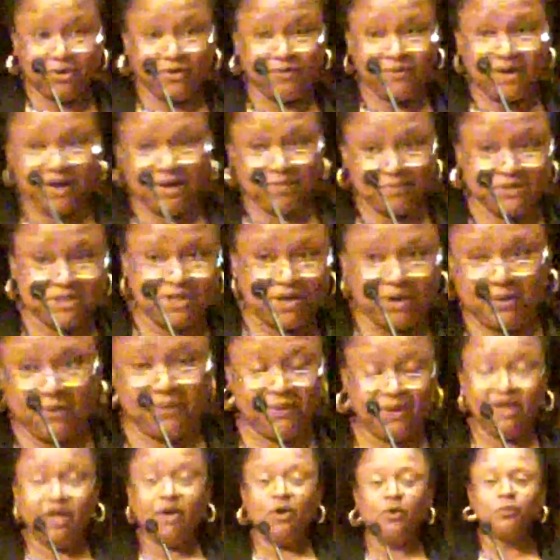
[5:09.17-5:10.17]
program, so
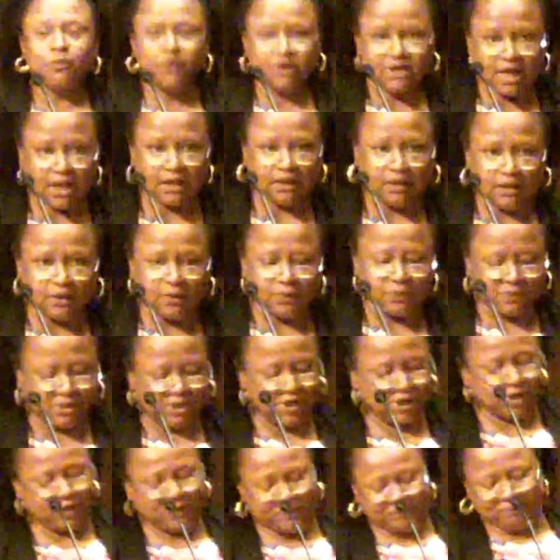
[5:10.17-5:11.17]
we're not
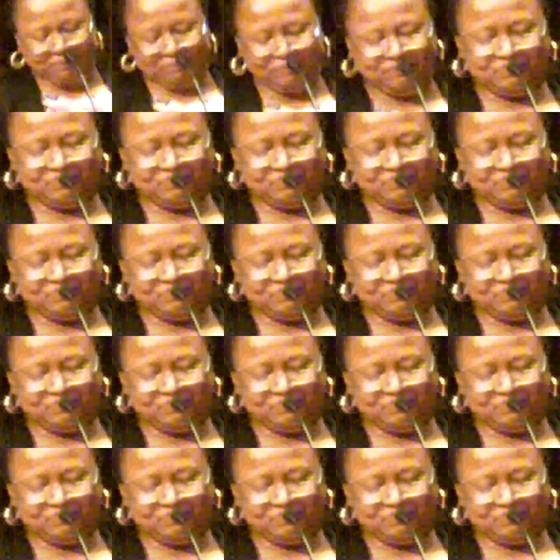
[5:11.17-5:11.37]
alone here.